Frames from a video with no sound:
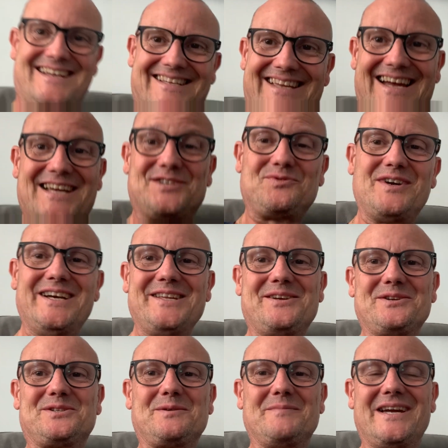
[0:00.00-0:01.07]
yeah, it's really good
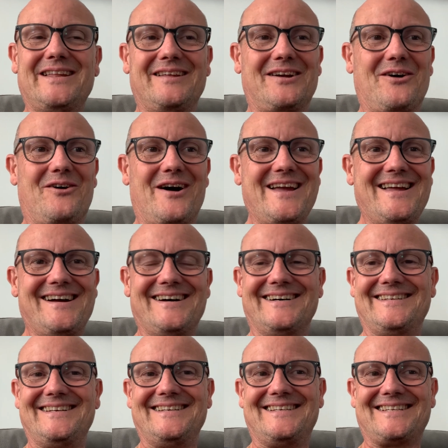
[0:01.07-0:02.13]
to meet the guy
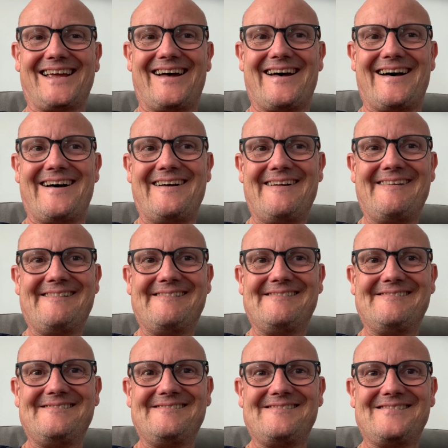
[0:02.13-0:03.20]
and
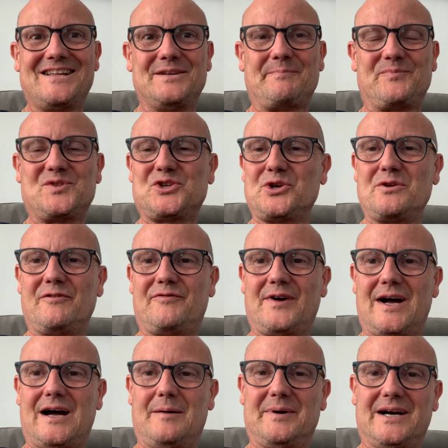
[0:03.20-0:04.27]
chew the
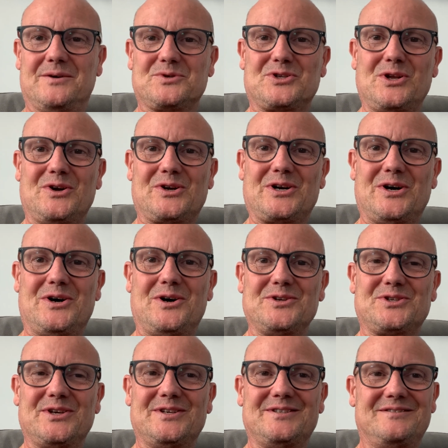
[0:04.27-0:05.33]
fat about slot cars
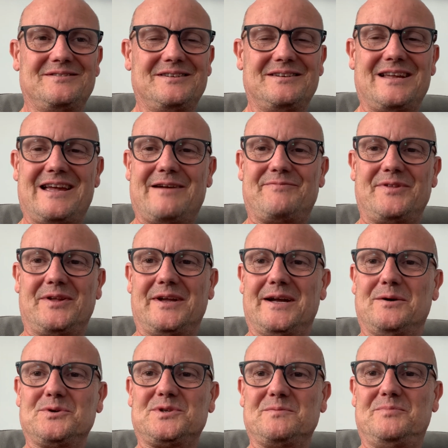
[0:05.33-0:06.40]
and everything
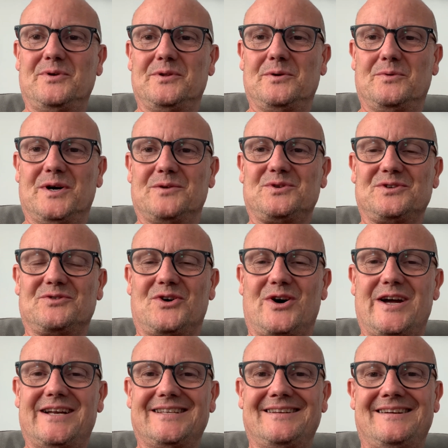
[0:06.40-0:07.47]
else and put the world to
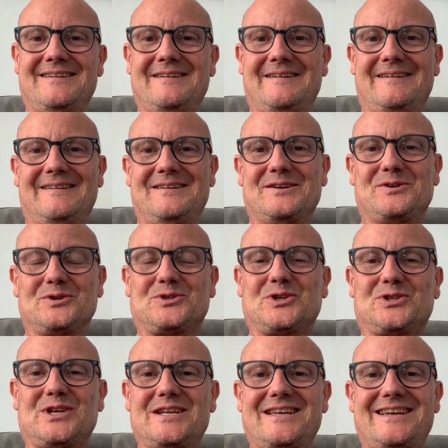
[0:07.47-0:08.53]
rights. Got to
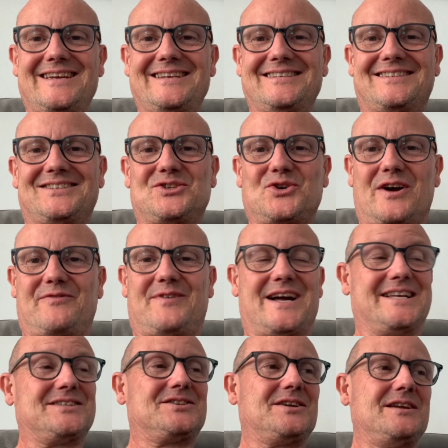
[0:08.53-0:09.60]
see his
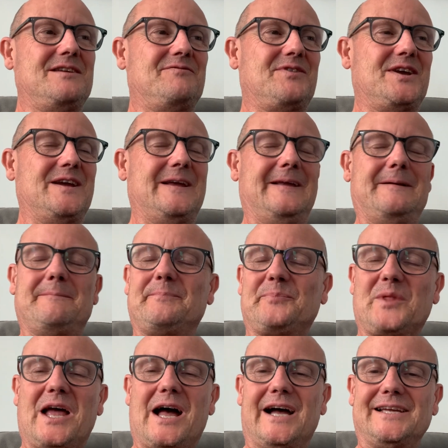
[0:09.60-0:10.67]
Trackfans TV
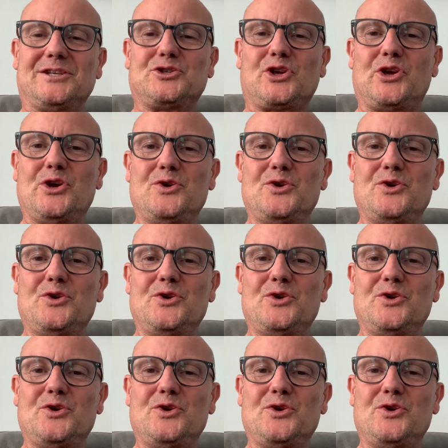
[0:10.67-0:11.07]
HQ,